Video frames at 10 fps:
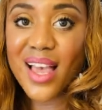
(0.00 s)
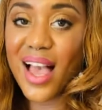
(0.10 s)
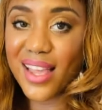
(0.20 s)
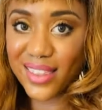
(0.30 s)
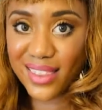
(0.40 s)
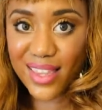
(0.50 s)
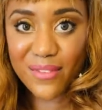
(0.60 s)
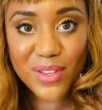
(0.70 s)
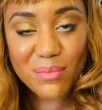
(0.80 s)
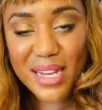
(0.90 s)
I
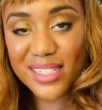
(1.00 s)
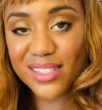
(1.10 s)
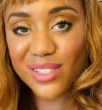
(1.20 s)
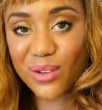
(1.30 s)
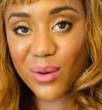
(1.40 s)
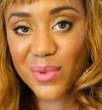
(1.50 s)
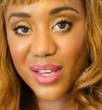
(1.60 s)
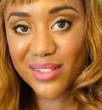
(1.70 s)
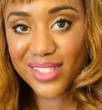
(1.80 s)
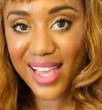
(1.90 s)
love you, my dear Scorpios,